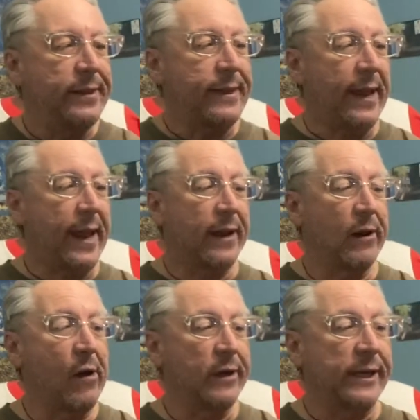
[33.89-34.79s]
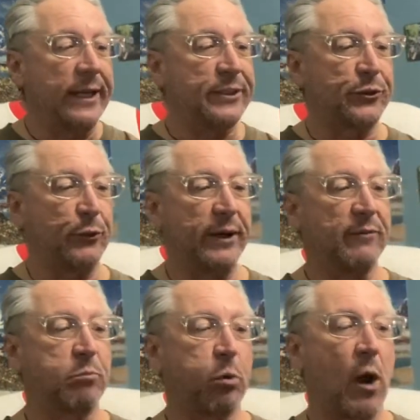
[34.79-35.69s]
They had a long history
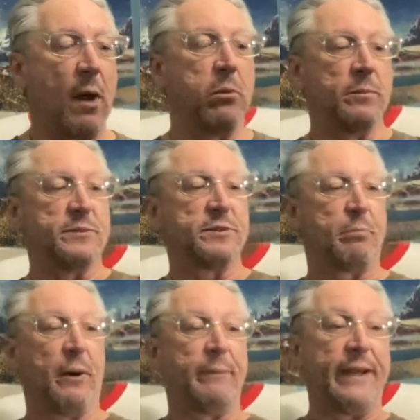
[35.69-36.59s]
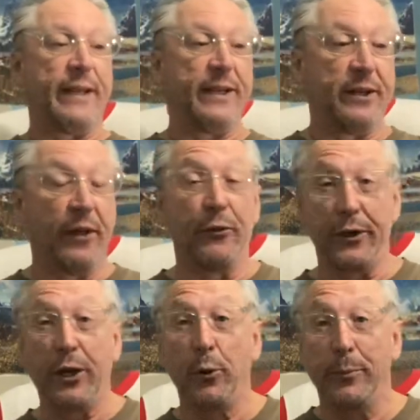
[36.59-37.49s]
of problems bumping into other
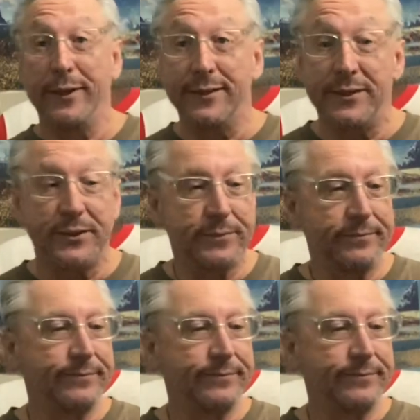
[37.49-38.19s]
humans.